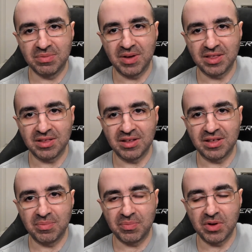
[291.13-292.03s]

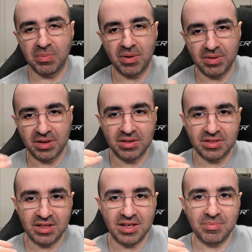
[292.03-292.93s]
basically, you're probably going to
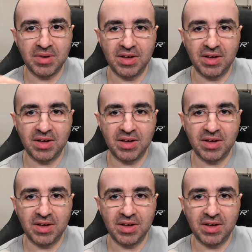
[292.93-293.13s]
see